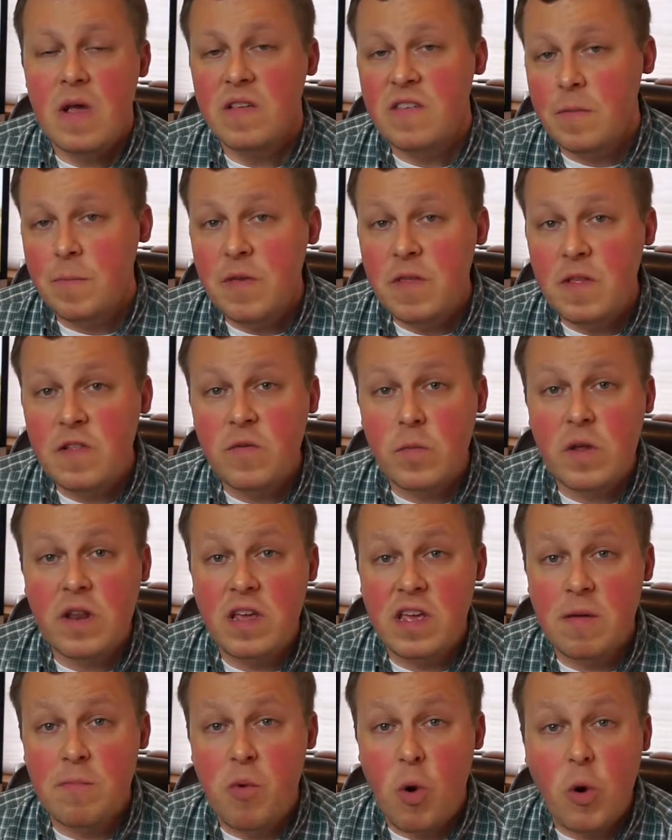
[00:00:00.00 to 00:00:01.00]
Something that's
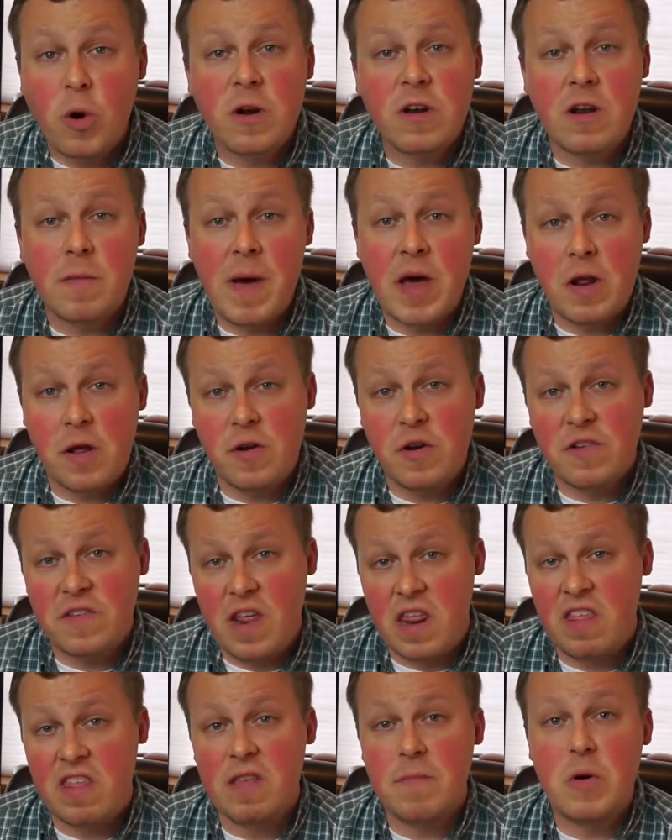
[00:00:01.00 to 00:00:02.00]
really important about
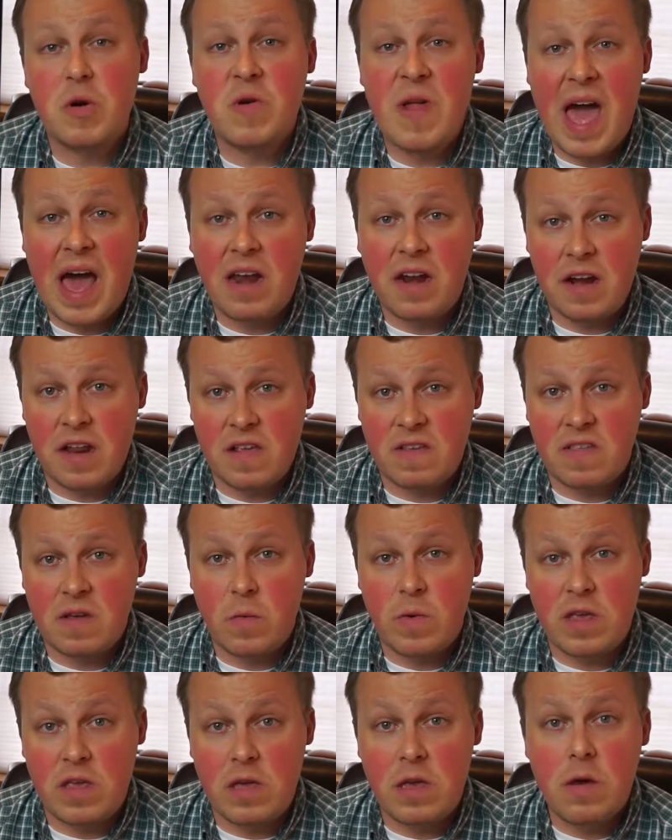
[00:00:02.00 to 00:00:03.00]
understanding the modalities
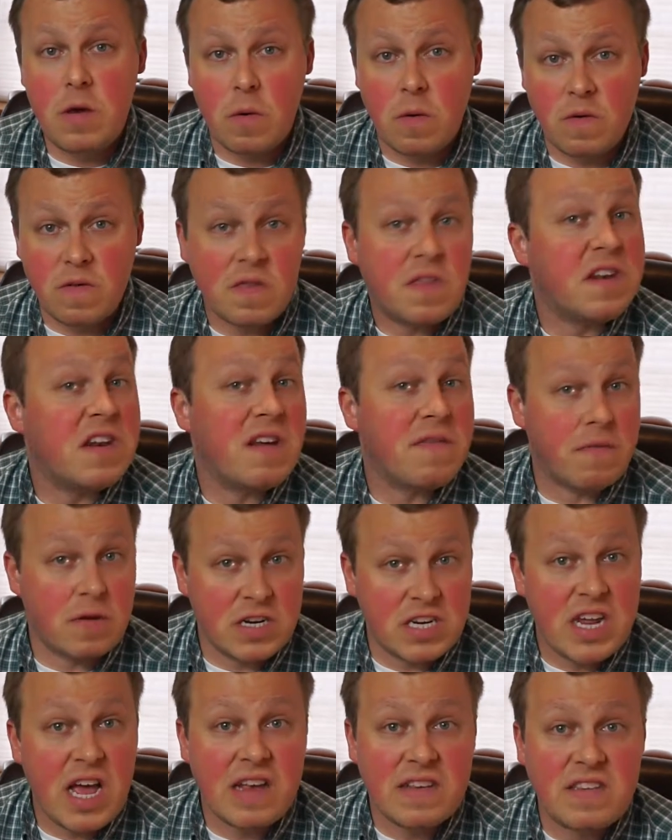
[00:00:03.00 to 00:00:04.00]
that we use, the
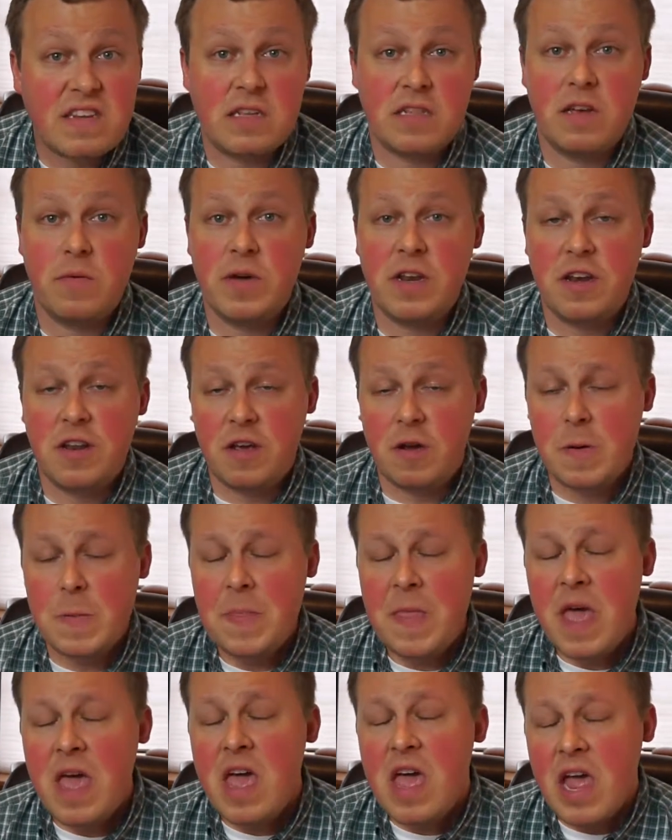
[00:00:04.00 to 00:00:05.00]
different testing that we do,
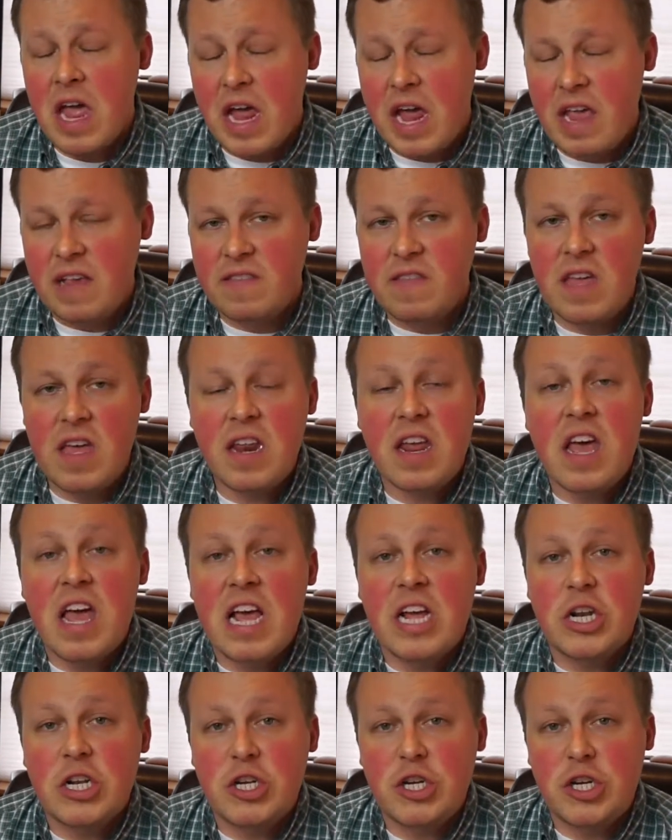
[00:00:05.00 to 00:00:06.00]
is that
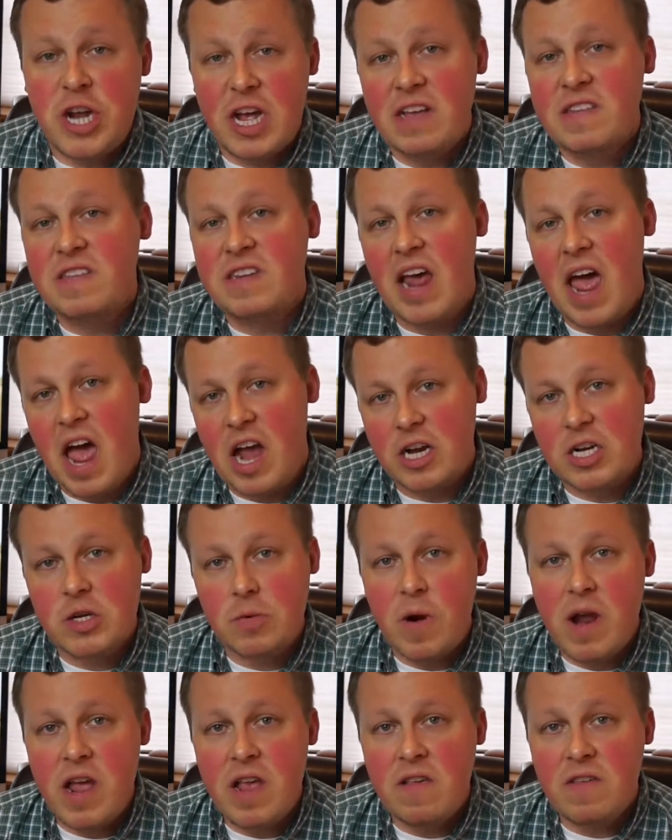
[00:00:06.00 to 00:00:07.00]
chest
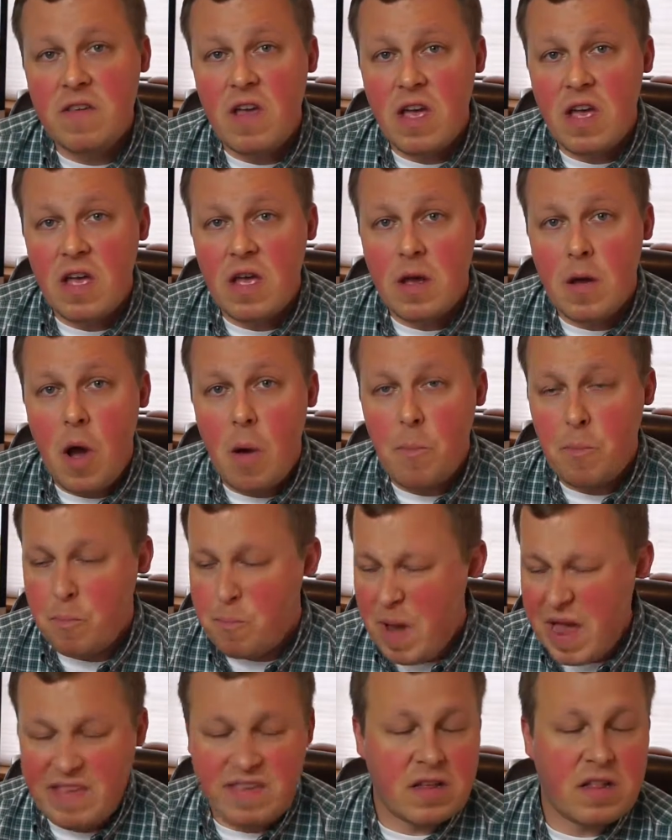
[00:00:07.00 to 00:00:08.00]
x-rays,
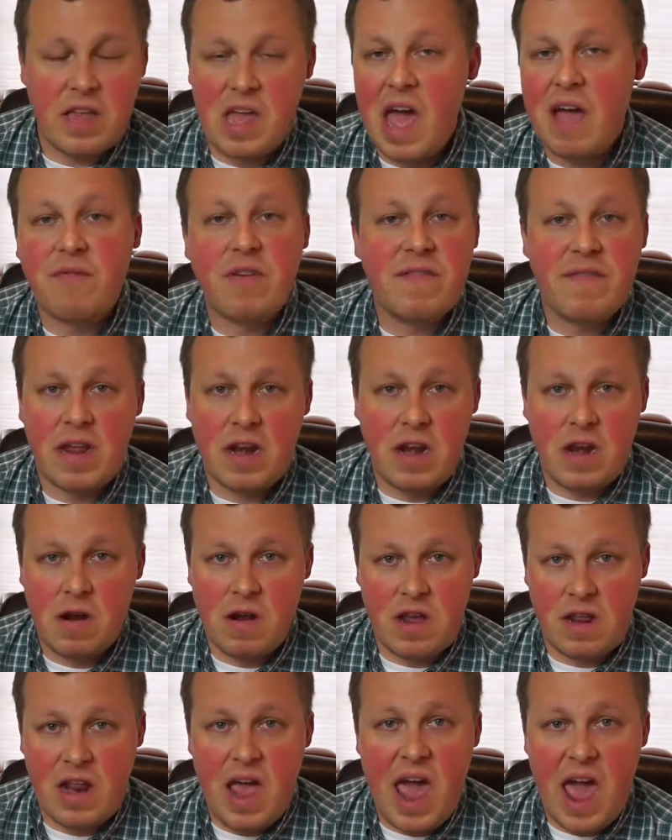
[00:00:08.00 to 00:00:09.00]
basically every
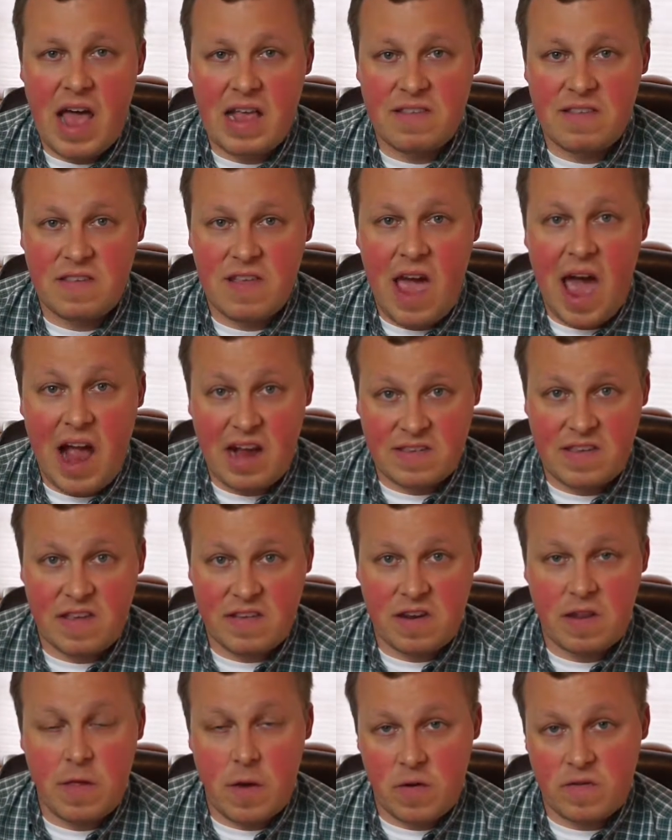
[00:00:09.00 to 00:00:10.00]
veterinarian has
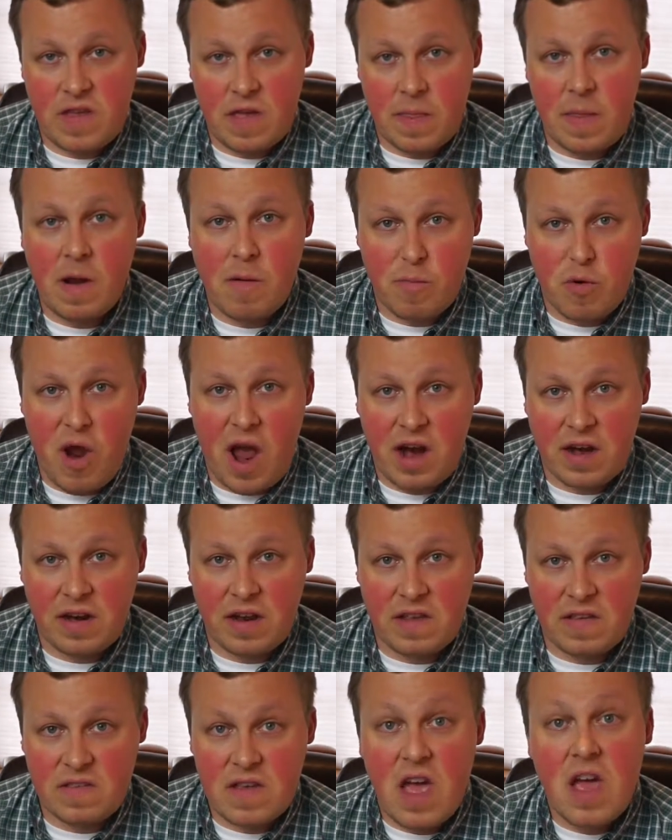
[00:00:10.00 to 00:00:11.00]
access to those in their
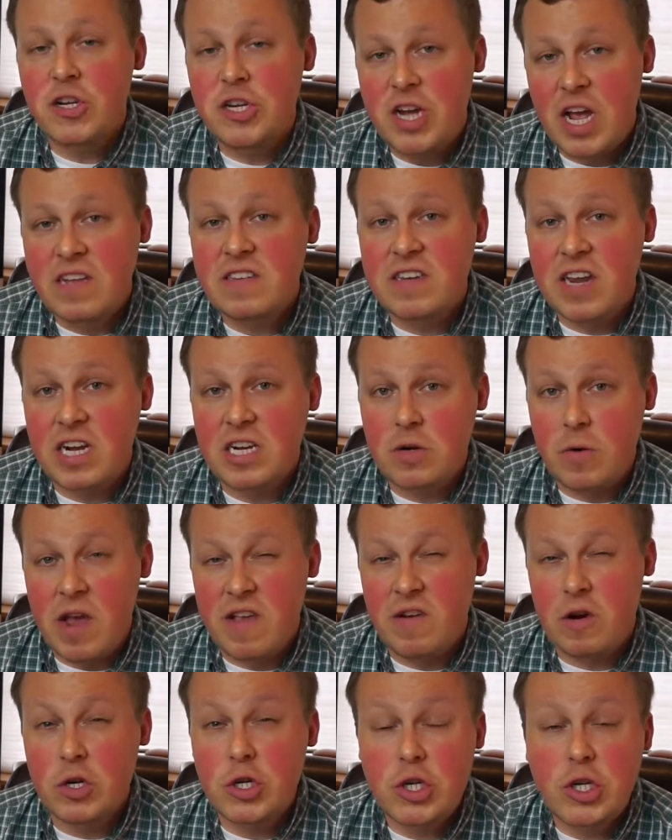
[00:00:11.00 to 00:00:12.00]
practice. Chest
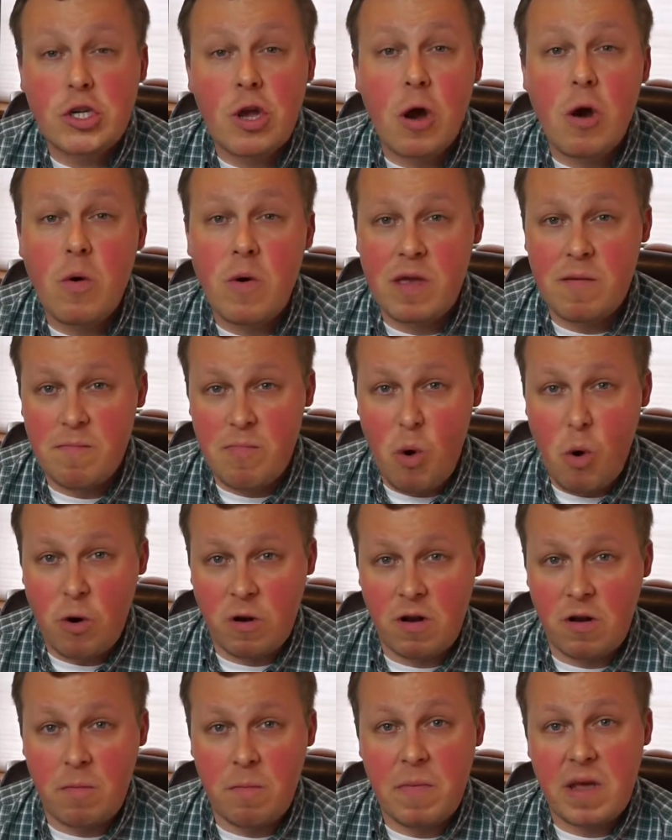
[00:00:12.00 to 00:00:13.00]
x-rays are so
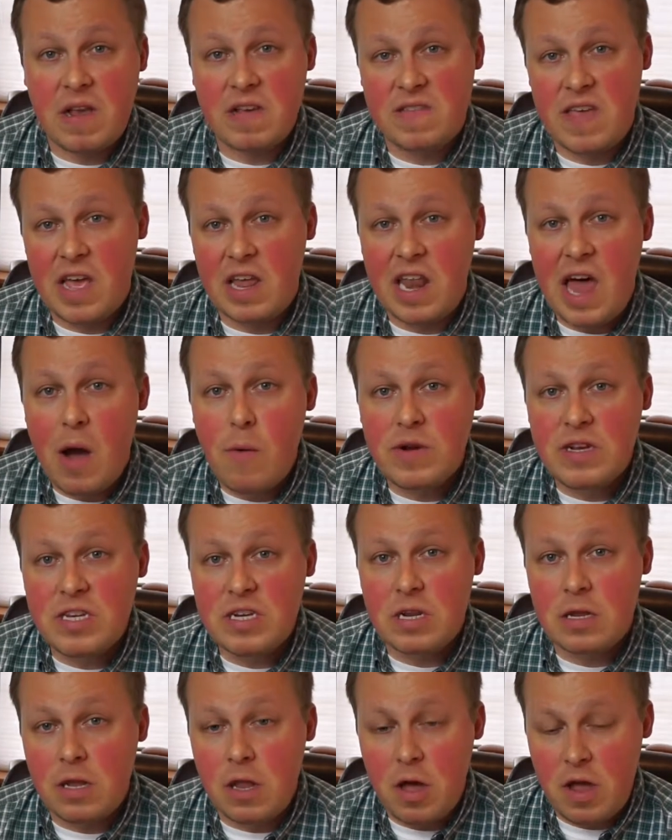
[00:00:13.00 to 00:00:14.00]
important because they allow us
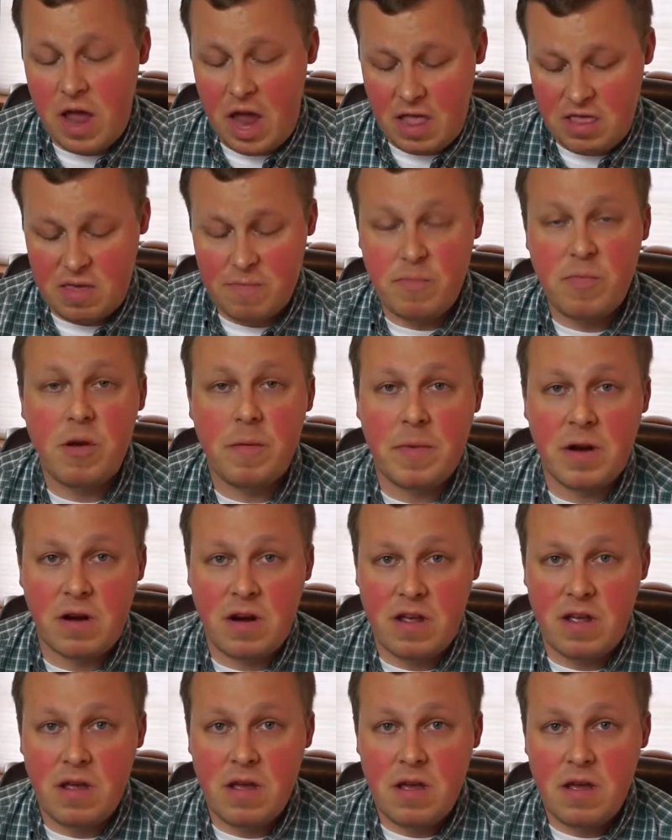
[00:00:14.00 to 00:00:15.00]
to look at the
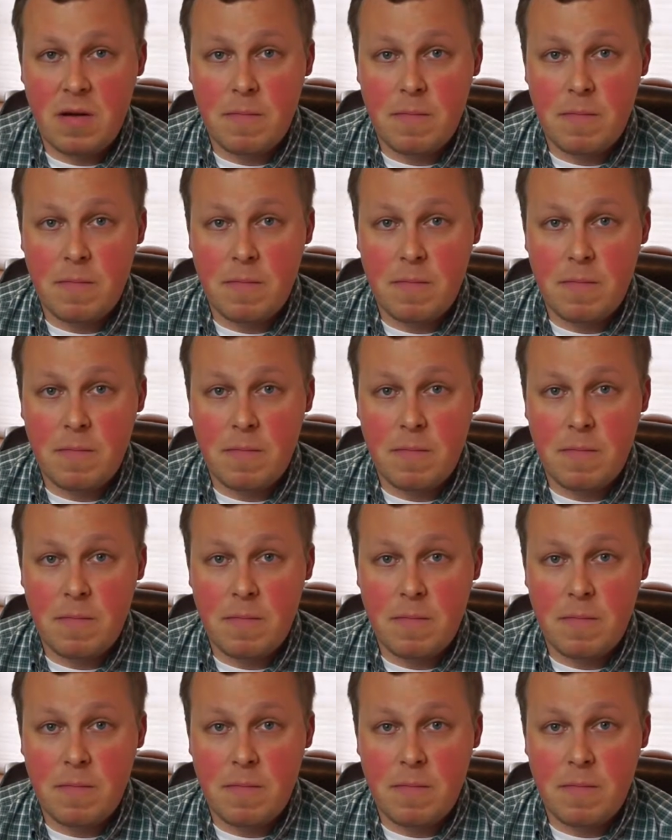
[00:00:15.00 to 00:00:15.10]
pulmonary